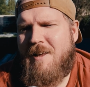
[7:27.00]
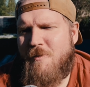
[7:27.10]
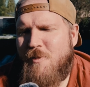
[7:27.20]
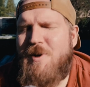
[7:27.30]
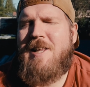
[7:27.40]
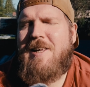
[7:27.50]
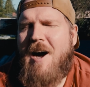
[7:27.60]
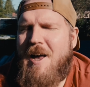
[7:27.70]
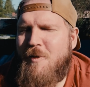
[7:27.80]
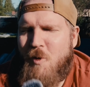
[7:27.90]
really
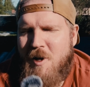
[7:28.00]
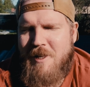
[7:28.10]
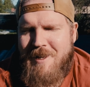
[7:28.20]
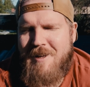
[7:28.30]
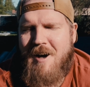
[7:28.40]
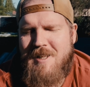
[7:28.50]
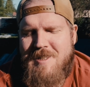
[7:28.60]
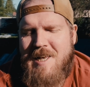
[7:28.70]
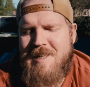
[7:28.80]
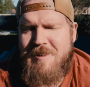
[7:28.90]
high quality
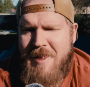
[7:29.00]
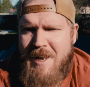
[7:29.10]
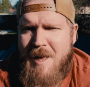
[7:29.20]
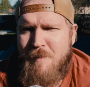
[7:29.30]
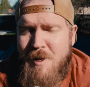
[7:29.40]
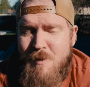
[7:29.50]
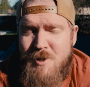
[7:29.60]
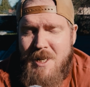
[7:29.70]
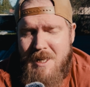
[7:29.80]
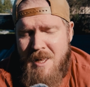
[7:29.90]
content. Then I'm
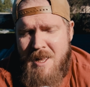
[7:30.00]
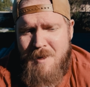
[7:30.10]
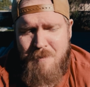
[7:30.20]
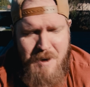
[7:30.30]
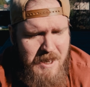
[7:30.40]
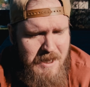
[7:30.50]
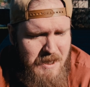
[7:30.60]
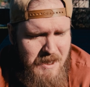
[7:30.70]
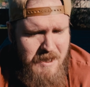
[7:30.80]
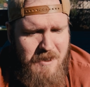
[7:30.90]
using
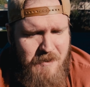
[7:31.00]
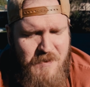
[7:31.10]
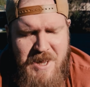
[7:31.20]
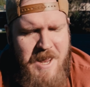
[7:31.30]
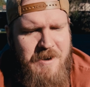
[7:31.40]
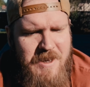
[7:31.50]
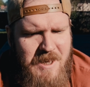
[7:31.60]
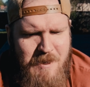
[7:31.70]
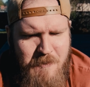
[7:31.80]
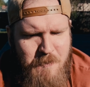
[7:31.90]
my
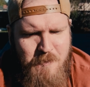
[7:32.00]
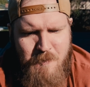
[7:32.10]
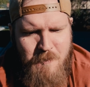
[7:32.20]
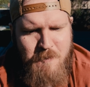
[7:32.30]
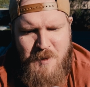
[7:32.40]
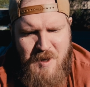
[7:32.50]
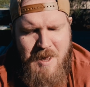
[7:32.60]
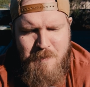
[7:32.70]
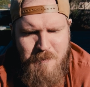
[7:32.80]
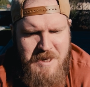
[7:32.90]
VND
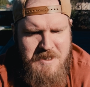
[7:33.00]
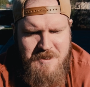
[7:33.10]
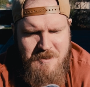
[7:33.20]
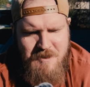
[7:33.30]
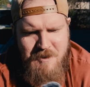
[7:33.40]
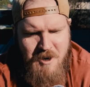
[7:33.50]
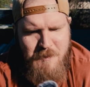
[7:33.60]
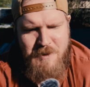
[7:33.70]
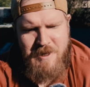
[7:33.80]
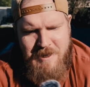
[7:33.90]
PM mist
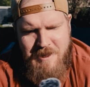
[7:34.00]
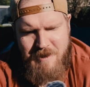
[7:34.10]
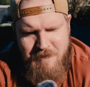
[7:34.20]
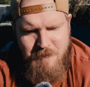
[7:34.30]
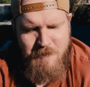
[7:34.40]
carbonated,